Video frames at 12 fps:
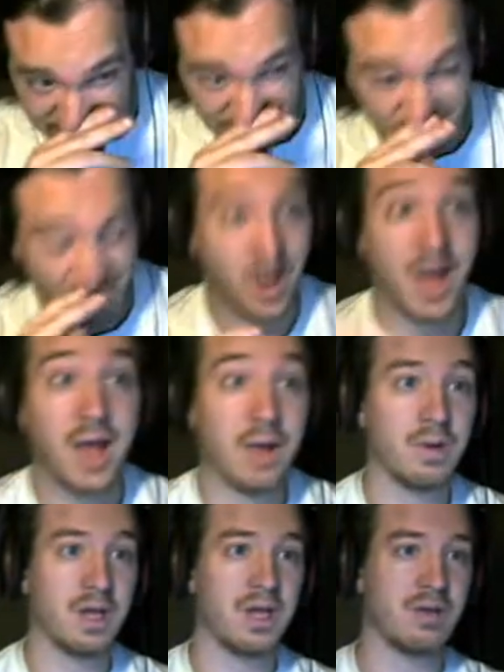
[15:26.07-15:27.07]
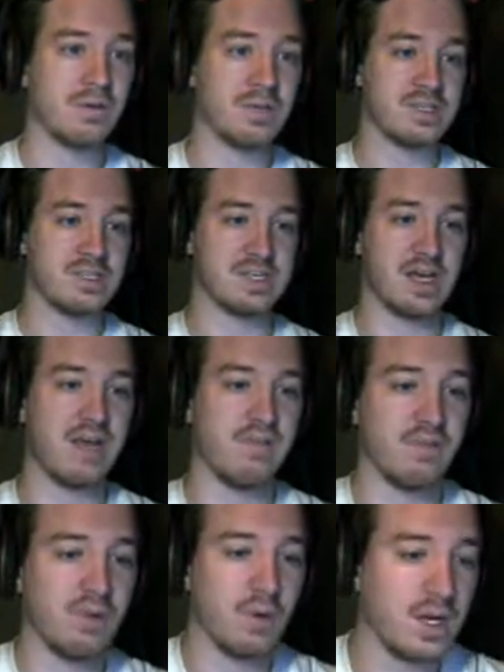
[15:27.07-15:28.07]
Why would I do this? I have
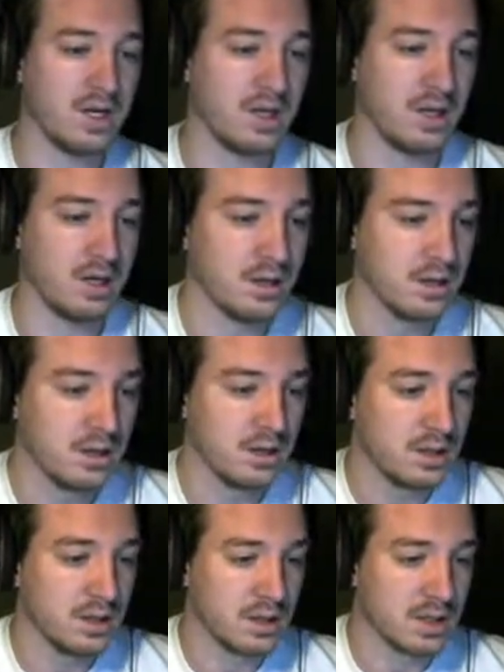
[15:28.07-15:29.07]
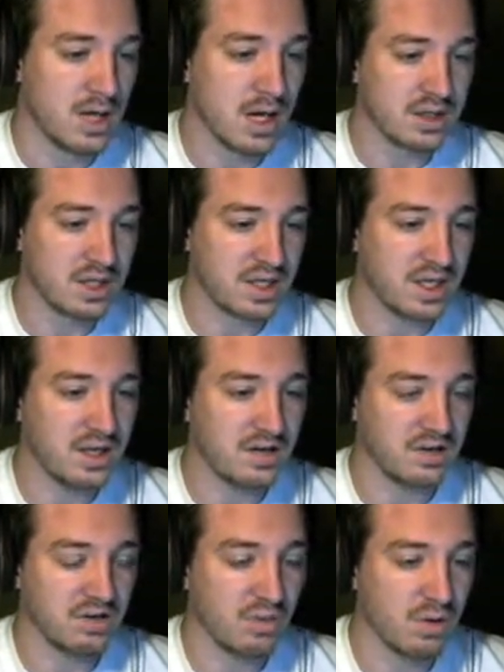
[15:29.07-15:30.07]
no idea. Got the key to
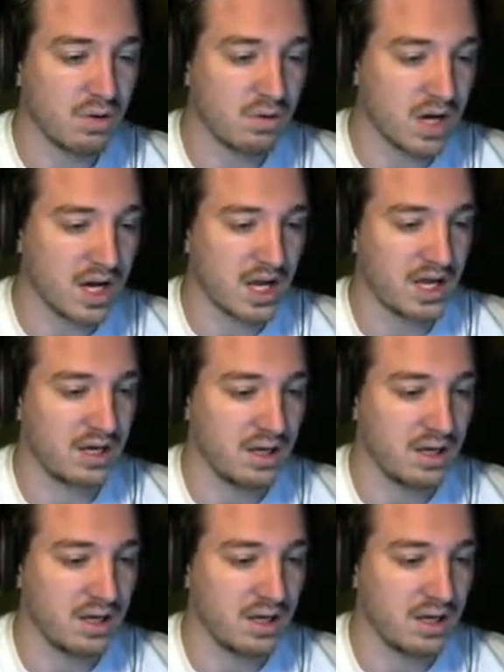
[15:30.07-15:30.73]
209.